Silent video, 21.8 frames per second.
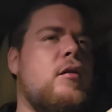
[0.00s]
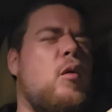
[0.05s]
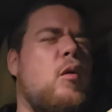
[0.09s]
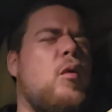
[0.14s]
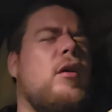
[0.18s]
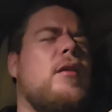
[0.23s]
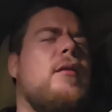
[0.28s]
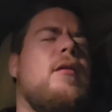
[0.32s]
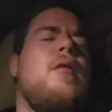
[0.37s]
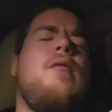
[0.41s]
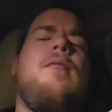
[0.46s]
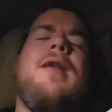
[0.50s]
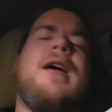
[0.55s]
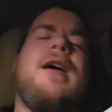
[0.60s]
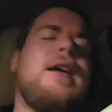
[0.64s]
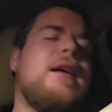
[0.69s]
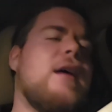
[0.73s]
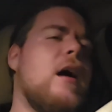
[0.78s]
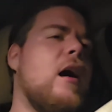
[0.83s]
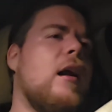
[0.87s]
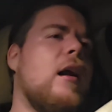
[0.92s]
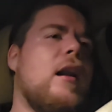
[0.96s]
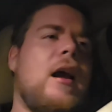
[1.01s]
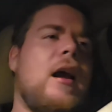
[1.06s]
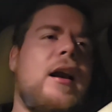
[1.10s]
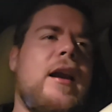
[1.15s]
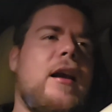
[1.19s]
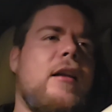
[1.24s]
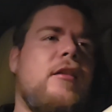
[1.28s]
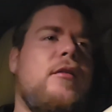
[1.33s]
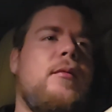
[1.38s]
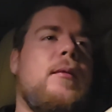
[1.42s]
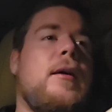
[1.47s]
Or, oh my God, I
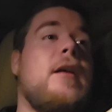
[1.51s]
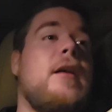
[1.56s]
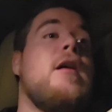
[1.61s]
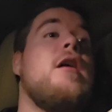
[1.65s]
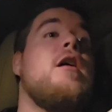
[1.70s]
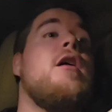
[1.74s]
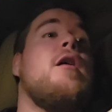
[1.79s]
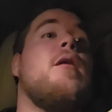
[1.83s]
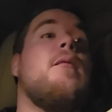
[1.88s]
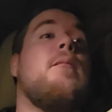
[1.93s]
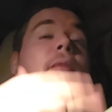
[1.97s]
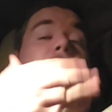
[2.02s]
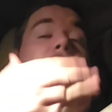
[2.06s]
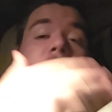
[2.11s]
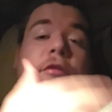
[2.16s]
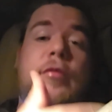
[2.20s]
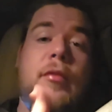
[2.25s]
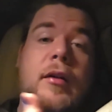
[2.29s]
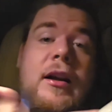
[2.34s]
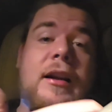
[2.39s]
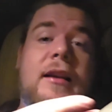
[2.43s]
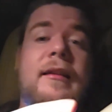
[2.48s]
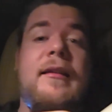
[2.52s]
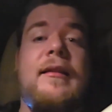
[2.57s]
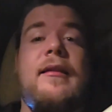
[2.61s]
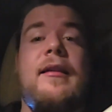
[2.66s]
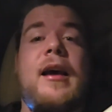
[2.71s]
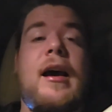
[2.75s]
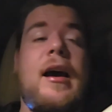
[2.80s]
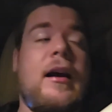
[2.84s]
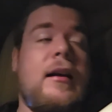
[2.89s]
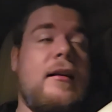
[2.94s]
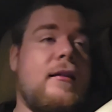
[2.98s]
can't speak. Between
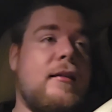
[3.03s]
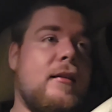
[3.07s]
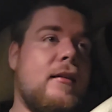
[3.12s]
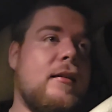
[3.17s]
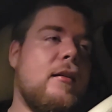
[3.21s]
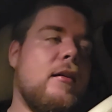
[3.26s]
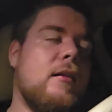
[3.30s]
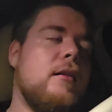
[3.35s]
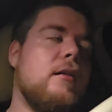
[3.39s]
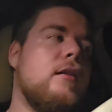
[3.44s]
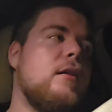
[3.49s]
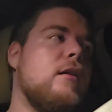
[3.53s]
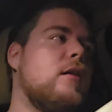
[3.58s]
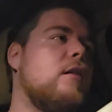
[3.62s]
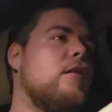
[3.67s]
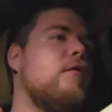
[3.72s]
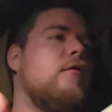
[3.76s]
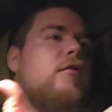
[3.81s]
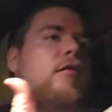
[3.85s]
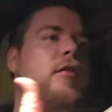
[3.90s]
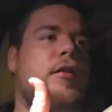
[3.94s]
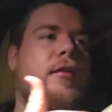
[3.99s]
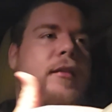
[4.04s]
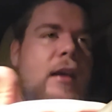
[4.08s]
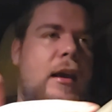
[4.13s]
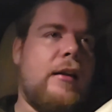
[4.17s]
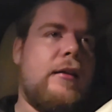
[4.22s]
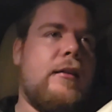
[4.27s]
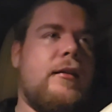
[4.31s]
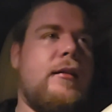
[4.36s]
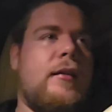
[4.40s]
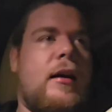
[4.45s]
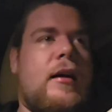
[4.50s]
sets for
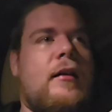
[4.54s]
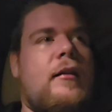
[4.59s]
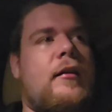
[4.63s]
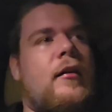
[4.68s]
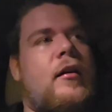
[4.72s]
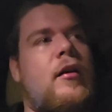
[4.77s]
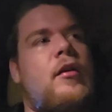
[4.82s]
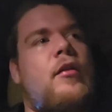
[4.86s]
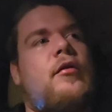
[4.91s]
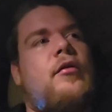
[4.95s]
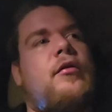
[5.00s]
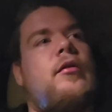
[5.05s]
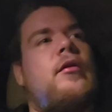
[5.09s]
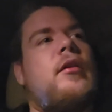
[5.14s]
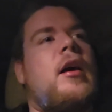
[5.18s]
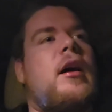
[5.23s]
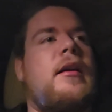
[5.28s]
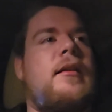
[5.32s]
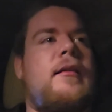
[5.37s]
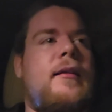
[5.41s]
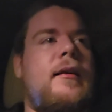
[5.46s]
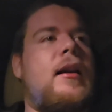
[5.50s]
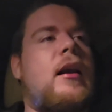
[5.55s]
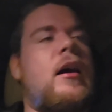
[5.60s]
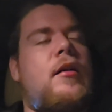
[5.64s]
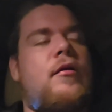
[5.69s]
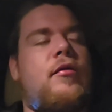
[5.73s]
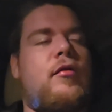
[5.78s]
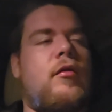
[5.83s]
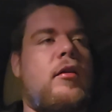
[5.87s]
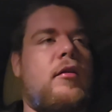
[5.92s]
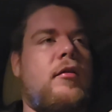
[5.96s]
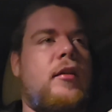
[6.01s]
10 sets. So like today,
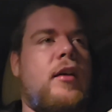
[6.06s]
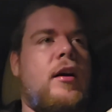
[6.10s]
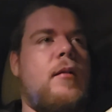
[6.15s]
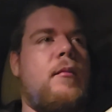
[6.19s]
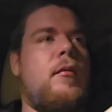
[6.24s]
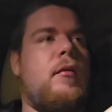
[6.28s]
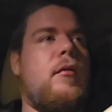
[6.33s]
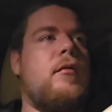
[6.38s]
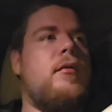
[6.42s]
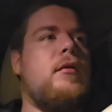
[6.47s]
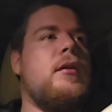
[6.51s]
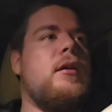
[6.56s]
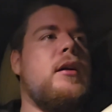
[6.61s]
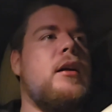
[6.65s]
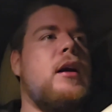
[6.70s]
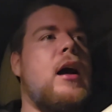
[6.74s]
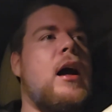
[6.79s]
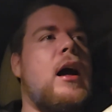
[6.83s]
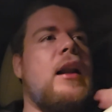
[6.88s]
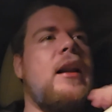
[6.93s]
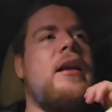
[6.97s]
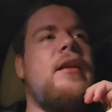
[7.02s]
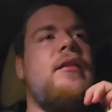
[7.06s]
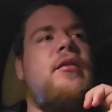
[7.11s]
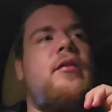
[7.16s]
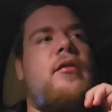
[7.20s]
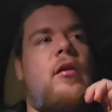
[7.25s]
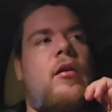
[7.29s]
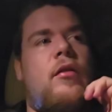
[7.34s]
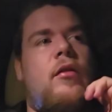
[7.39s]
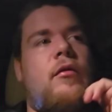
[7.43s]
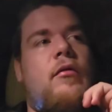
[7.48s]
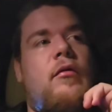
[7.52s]
for example, I didn't
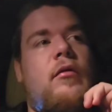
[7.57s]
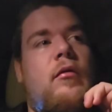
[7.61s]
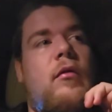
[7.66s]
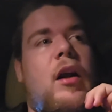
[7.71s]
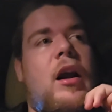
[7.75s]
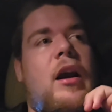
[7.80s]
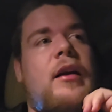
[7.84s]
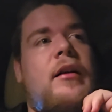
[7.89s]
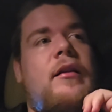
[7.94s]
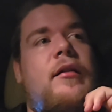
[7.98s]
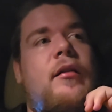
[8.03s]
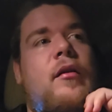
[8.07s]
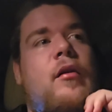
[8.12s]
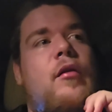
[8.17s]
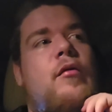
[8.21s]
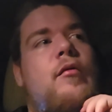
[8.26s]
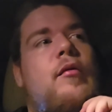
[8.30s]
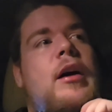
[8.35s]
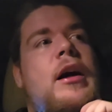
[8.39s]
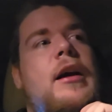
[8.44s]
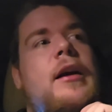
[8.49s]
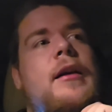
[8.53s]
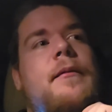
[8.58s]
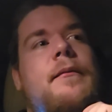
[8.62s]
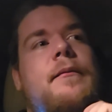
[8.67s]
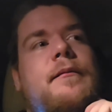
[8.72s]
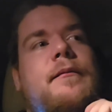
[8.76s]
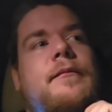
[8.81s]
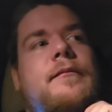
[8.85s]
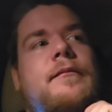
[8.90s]
start right away.